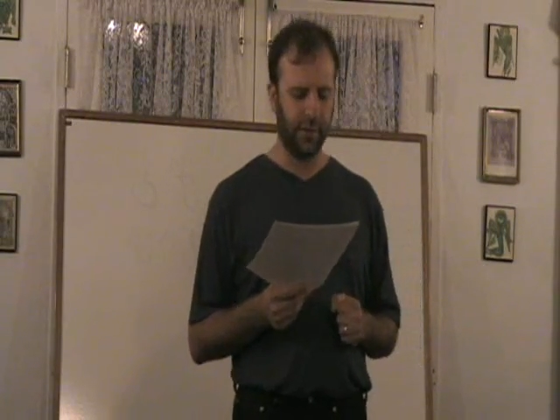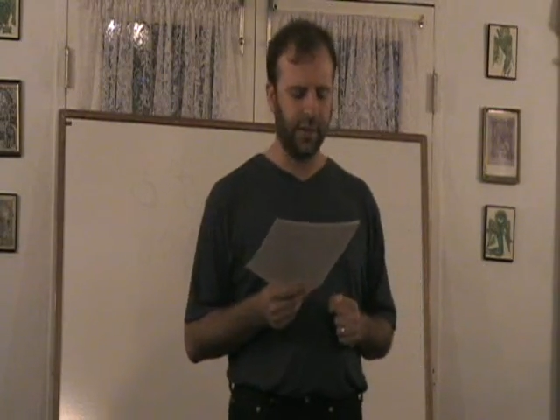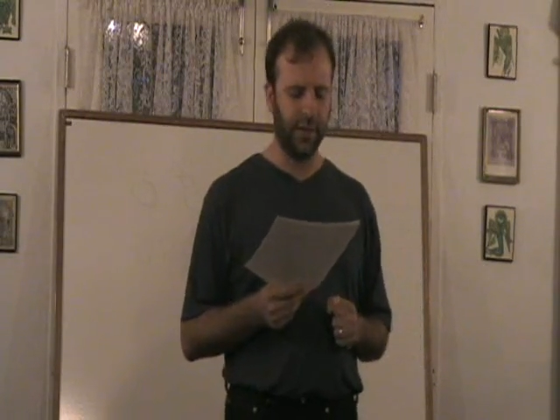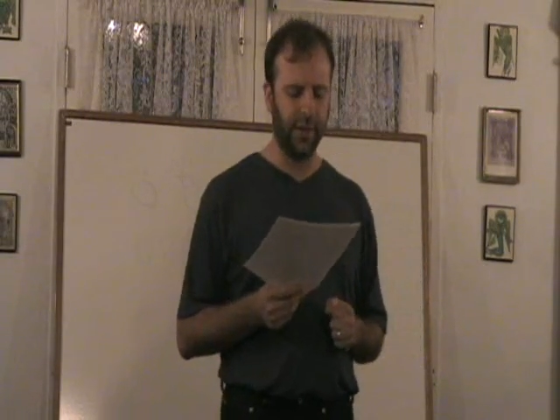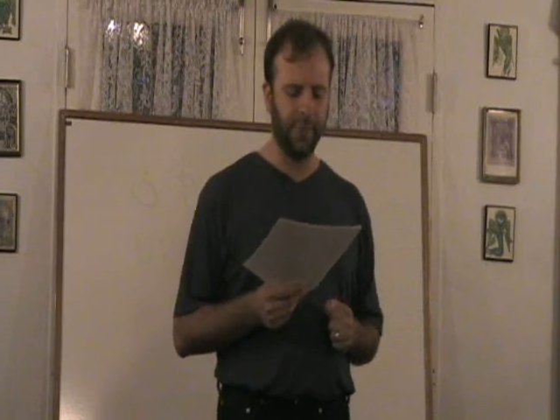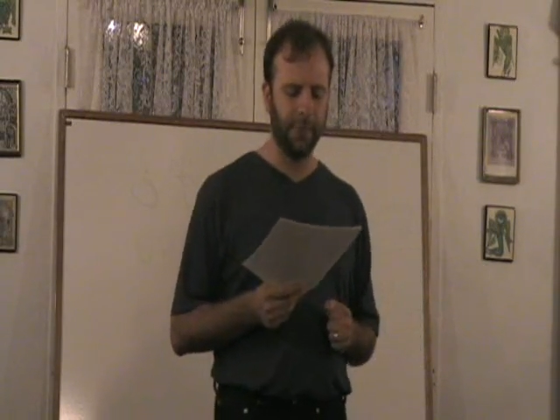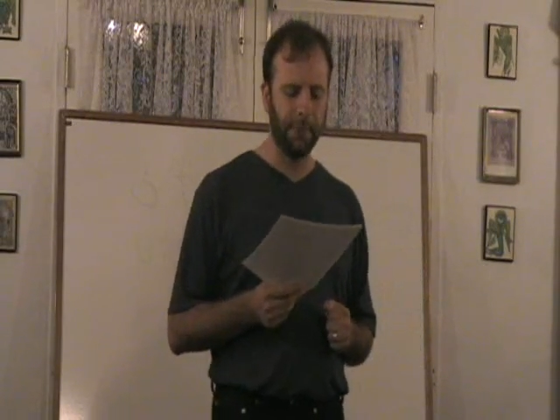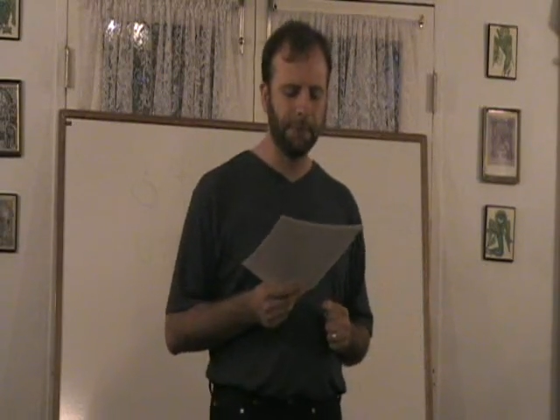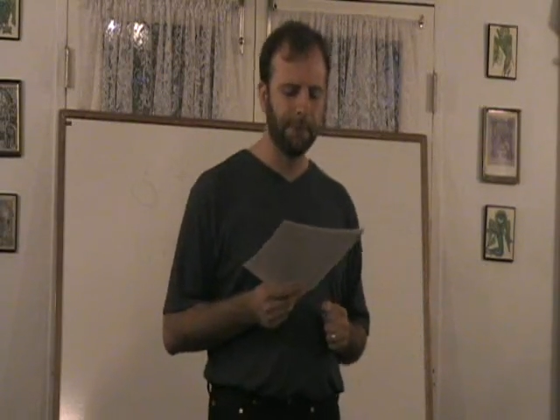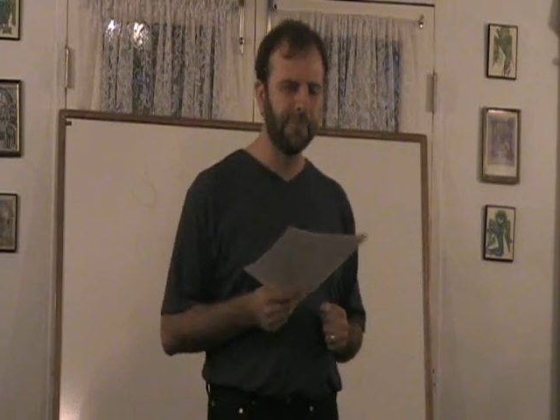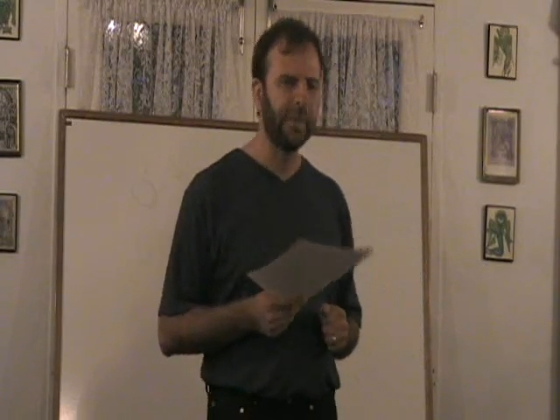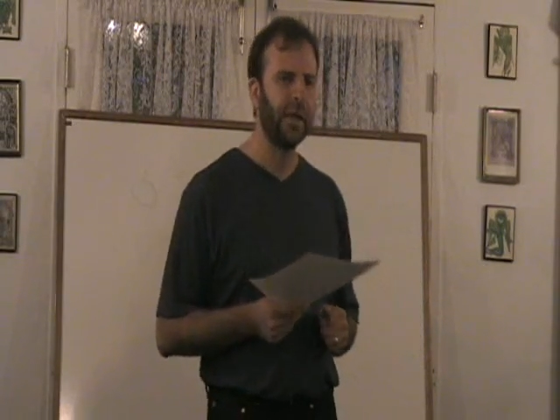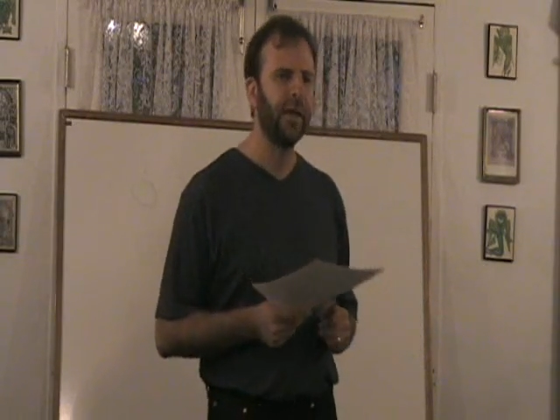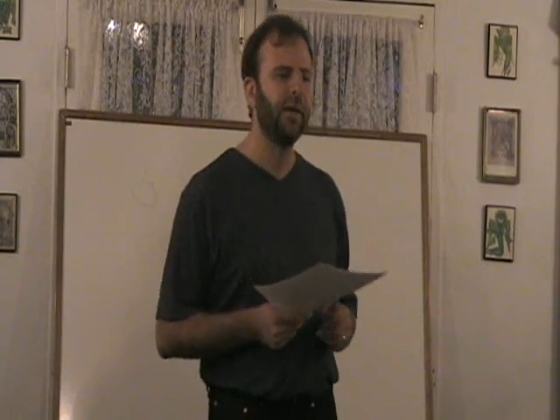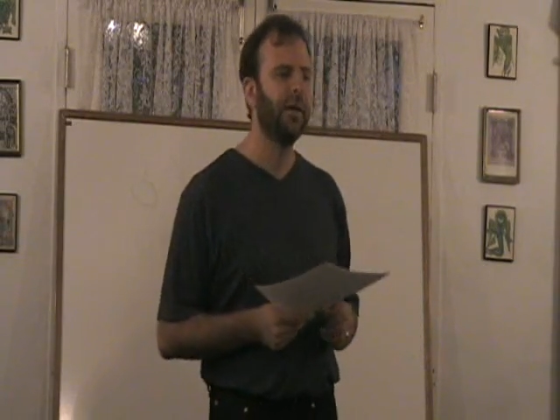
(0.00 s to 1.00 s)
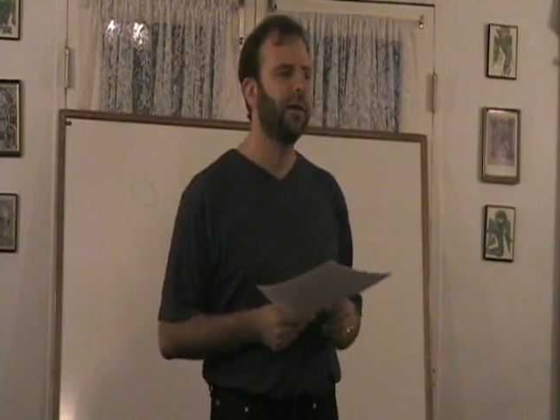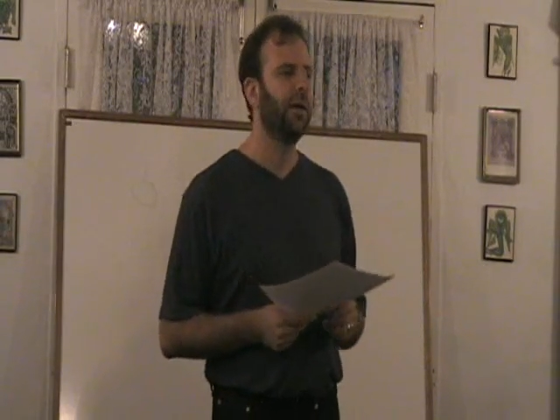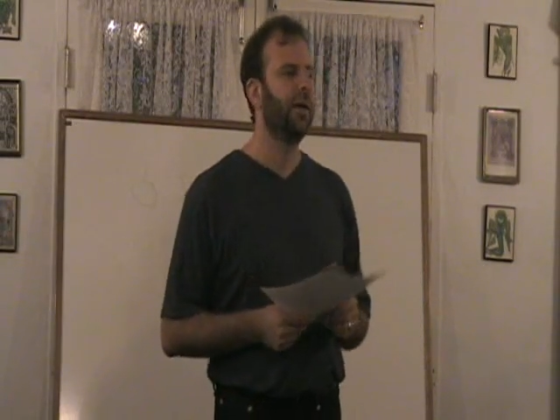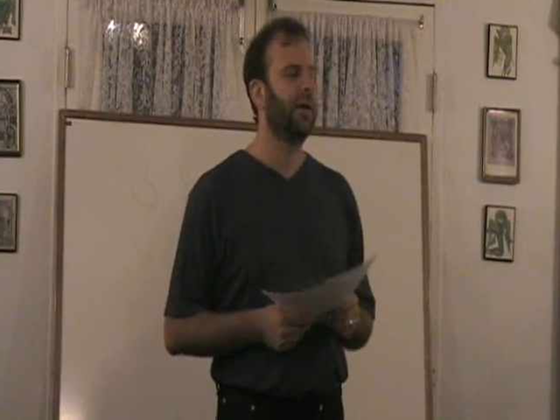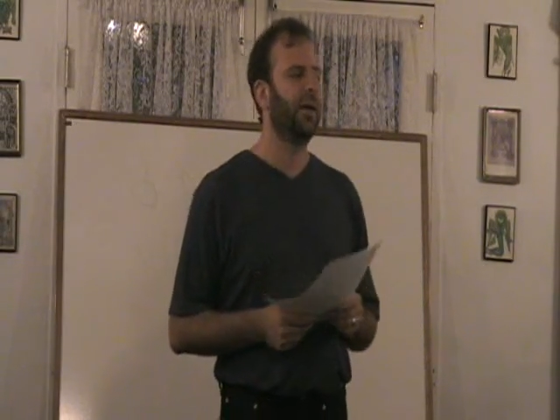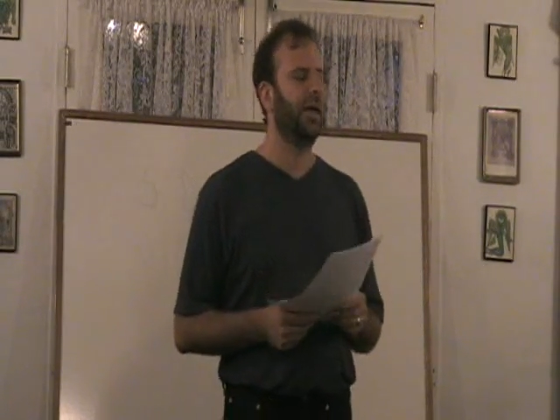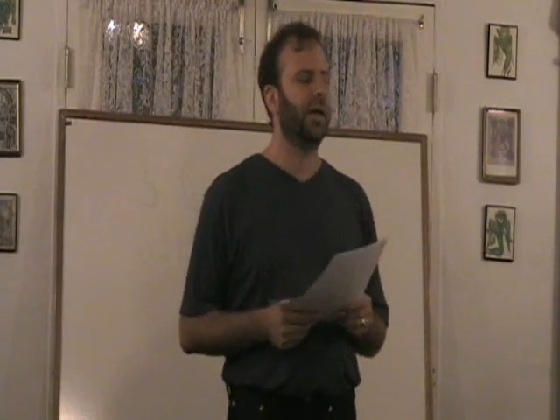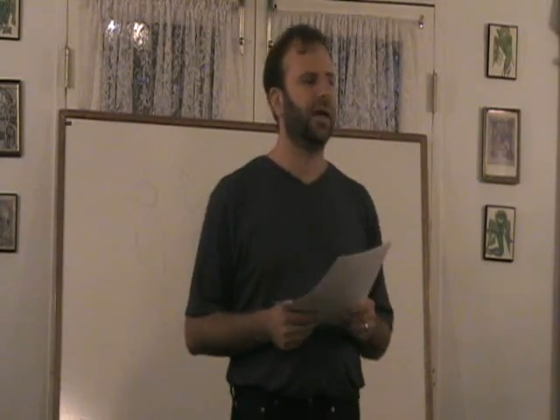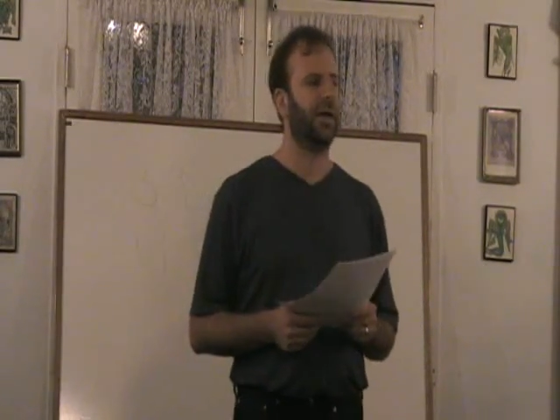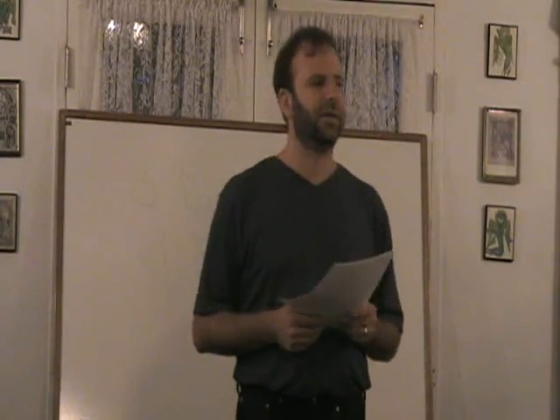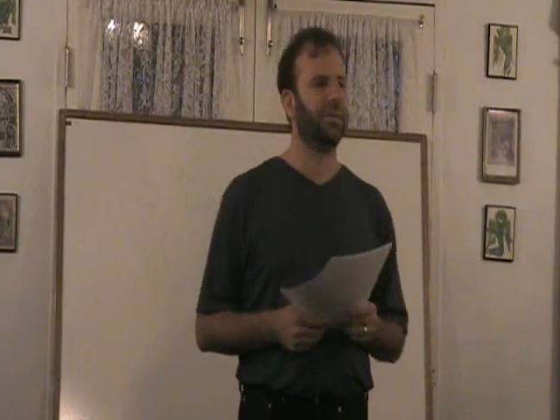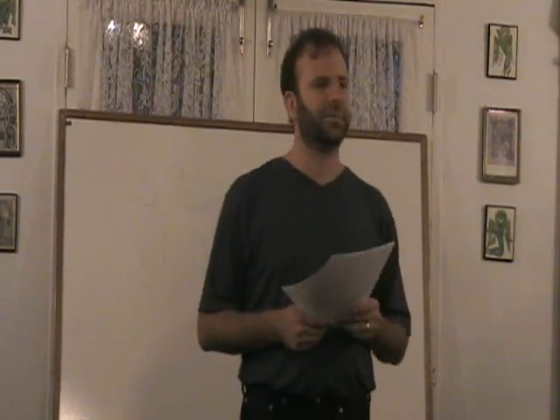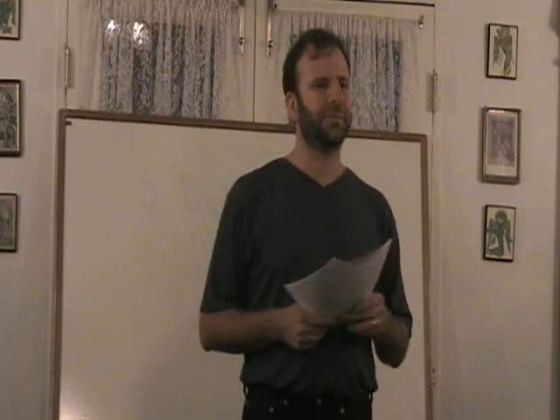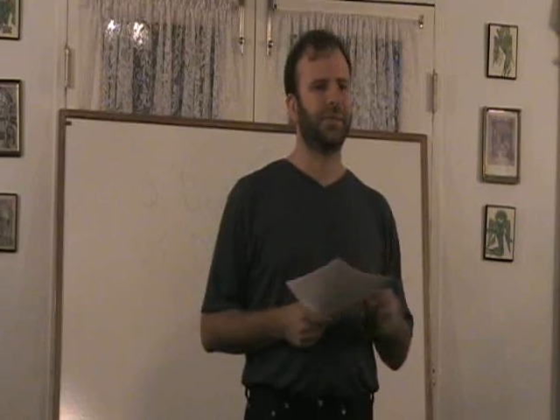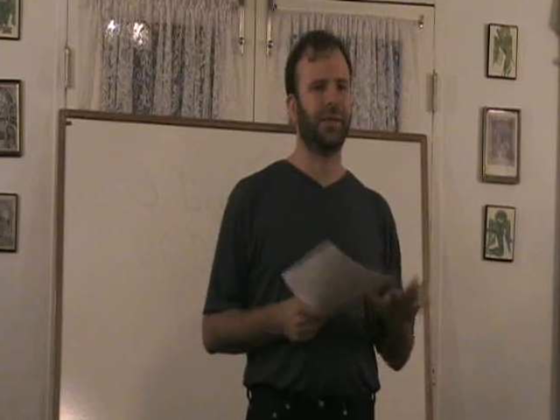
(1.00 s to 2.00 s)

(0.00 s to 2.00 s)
Okay? And